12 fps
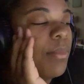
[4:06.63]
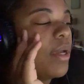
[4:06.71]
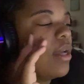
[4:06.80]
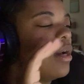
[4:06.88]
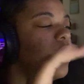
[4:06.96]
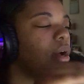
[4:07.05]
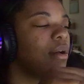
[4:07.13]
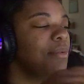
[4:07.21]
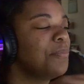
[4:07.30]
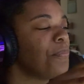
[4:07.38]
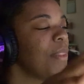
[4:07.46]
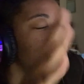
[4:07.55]
But
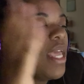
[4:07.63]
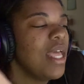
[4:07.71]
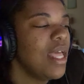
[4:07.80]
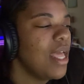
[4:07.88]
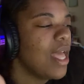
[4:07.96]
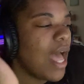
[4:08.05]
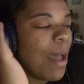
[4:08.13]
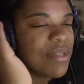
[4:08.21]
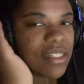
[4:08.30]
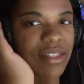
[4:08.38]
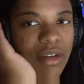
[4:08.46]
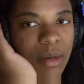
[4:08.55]
I'm
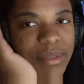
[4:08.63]
just so